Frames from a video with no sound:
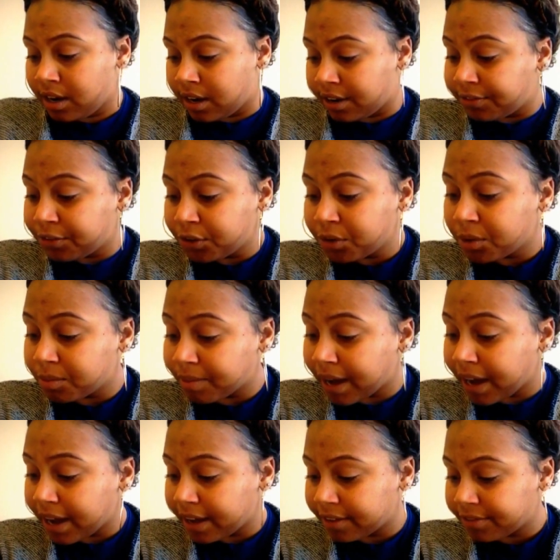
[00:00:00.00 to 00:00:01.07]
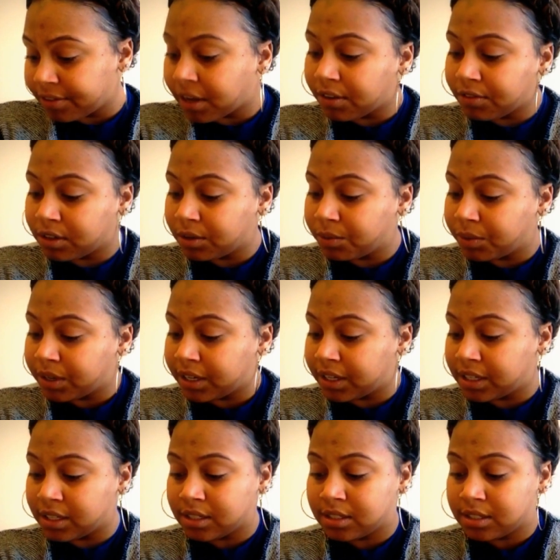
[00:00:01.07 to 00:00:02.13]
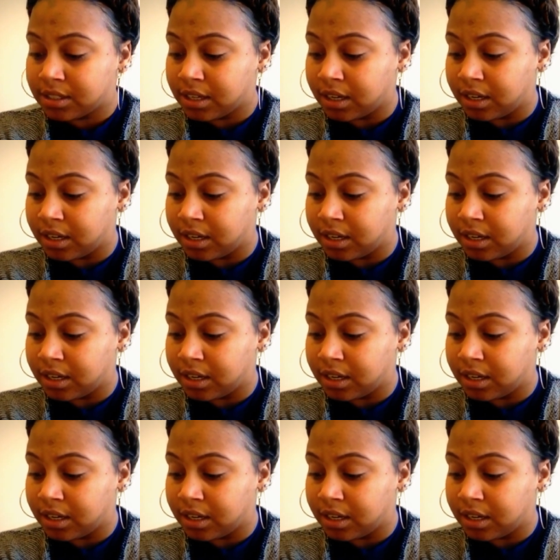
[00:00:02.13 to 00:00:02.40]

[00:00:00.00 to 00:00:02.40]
A few of my favorite ones